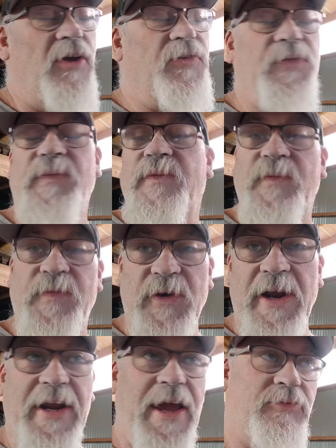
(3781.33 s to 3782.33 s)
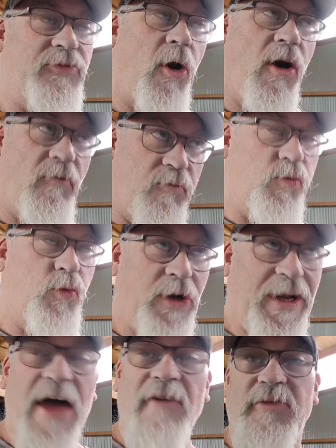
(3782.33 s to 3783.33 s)
It's friggin' apps. I would
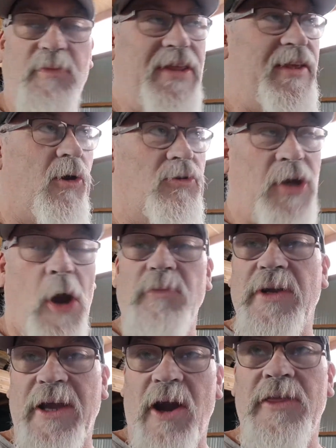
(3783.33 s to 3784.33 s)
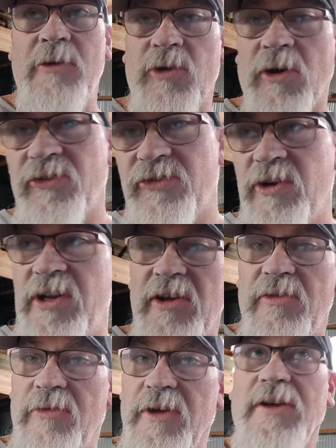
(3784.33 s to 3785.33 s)
love to be in there. I was hoping to go there when I was in,
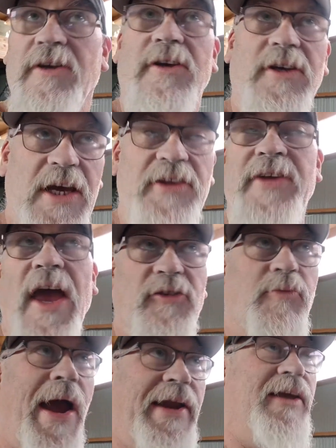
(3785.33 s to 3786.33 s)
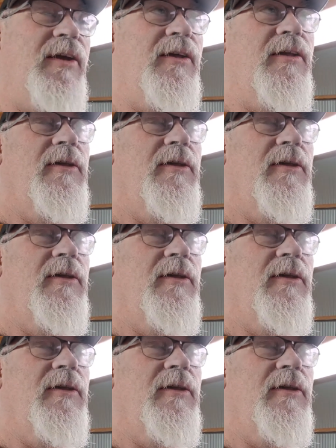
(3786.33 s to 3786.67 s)
in Tasmania.